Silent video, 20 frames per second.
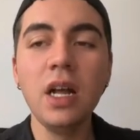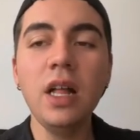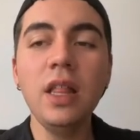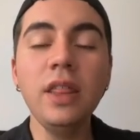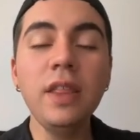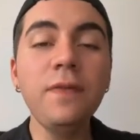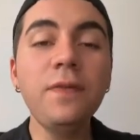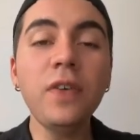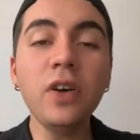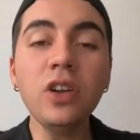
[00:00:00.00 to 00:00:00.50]

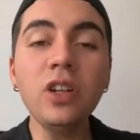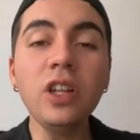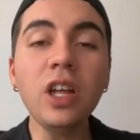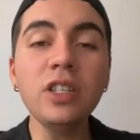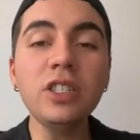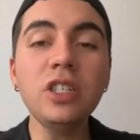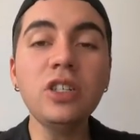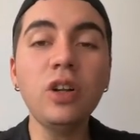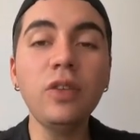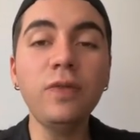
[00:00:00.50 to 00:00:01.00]
The
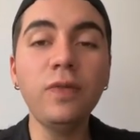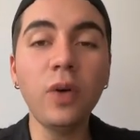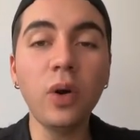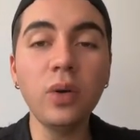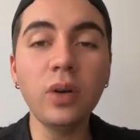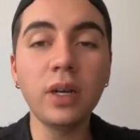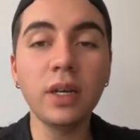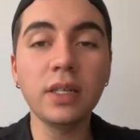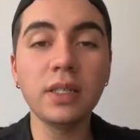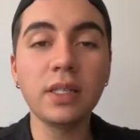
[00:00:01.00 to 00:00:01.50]
phonological
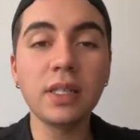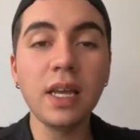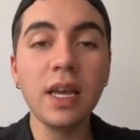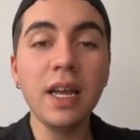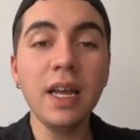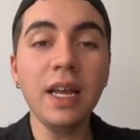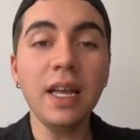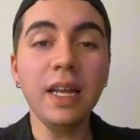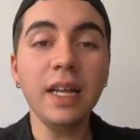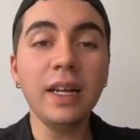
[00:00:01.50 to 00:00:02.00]
focus.
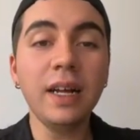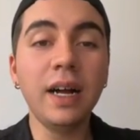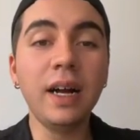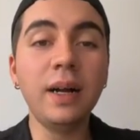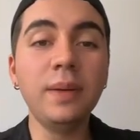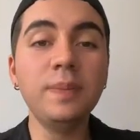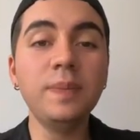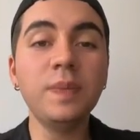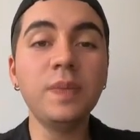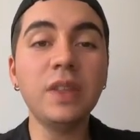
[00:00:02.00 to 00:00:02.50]

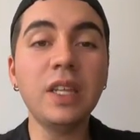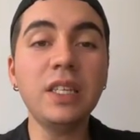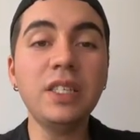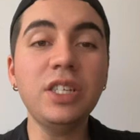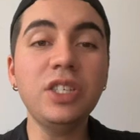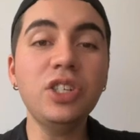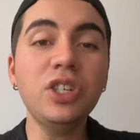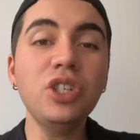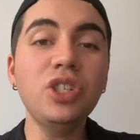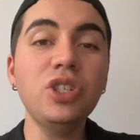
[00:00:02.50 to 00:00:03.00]
The
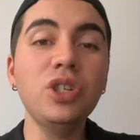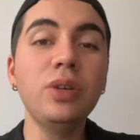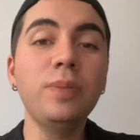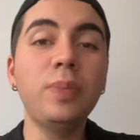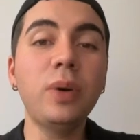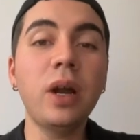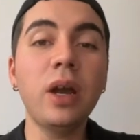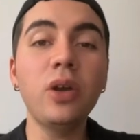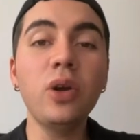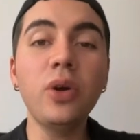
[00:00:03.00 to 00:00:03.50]
teacher should
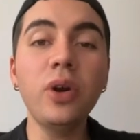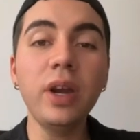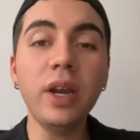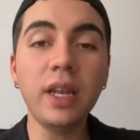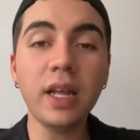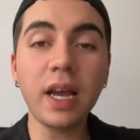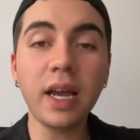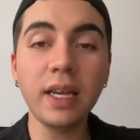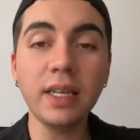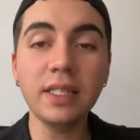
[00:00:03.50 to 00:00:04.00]

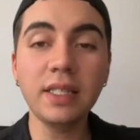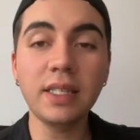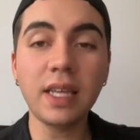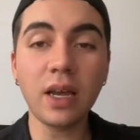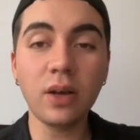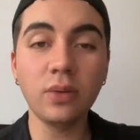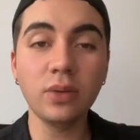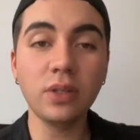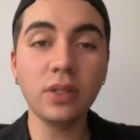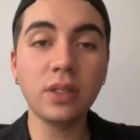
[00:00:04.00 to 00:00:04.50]
prioritize
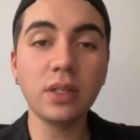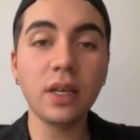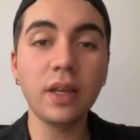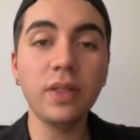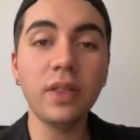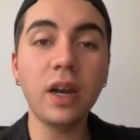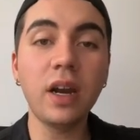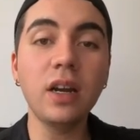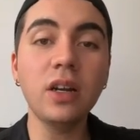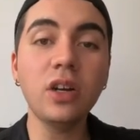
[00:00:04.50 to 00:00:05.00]
sounds
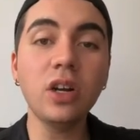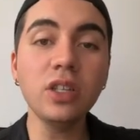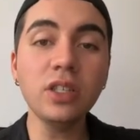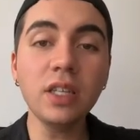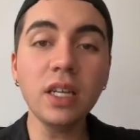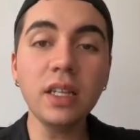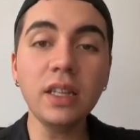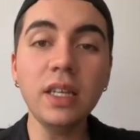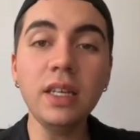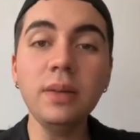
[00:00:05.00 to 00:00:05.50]
that are
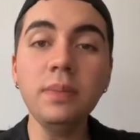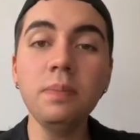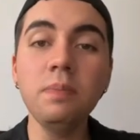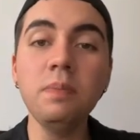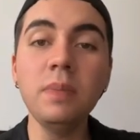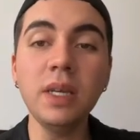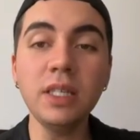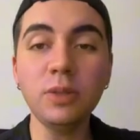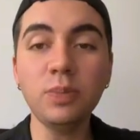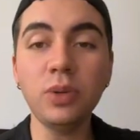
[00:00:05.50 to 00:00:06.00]
constantly
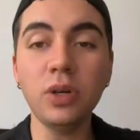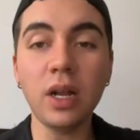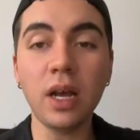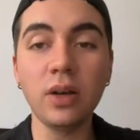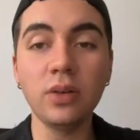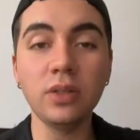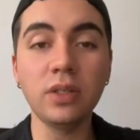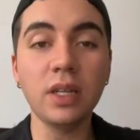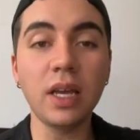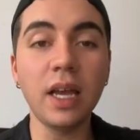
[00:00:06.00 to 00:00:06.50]

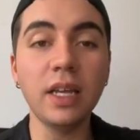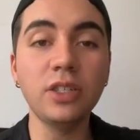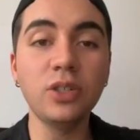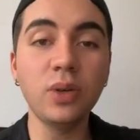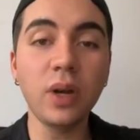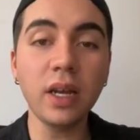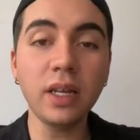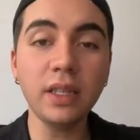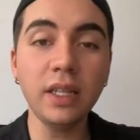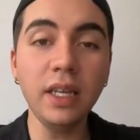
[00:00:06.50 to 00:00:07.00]
mispronounced and
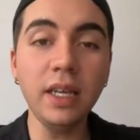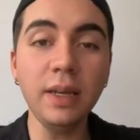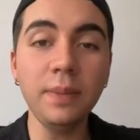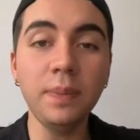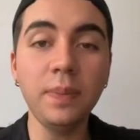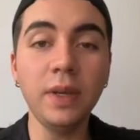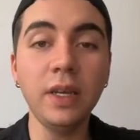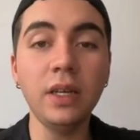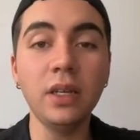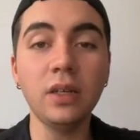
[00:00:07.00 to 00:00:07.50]
directly
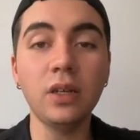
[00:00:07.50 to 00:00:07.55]
impede